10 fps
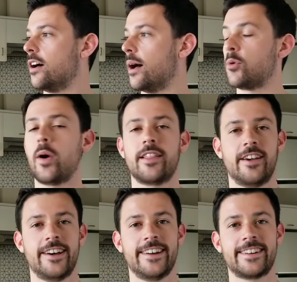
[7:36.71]
I'm quite
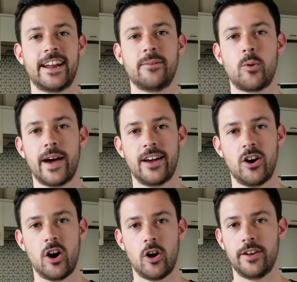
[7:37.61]
tired and I'm quite
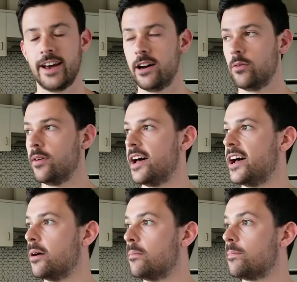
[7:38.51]
hot
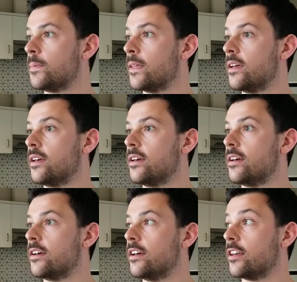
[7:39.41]
now.
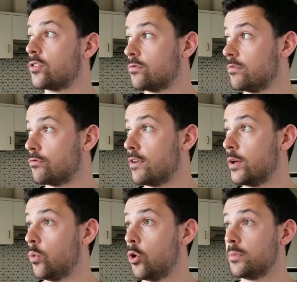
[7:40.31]
It's
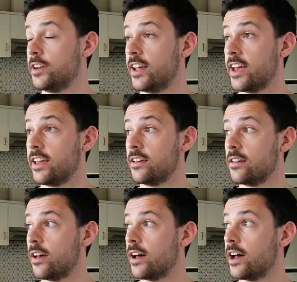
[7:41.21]
really warm today.
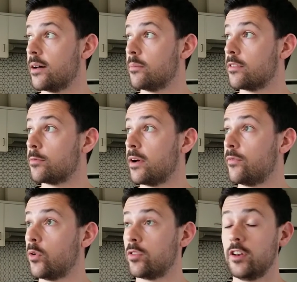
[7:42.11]
It's
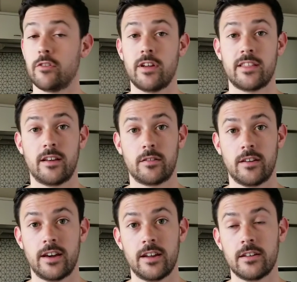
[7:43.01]
about 40 degrees
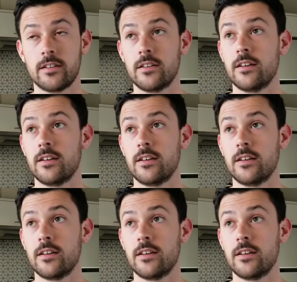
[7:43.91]
outside,